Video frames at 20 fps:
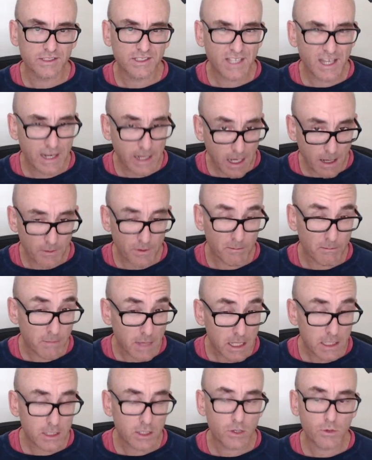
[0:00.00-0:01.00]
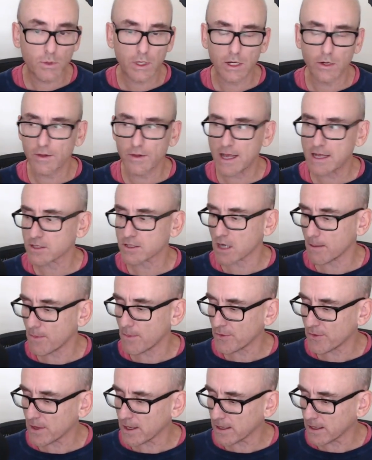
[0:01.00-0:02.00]
setting up the menu and all that type
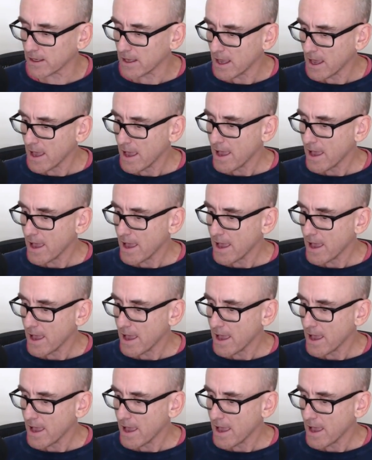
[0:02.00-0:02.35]
of thing.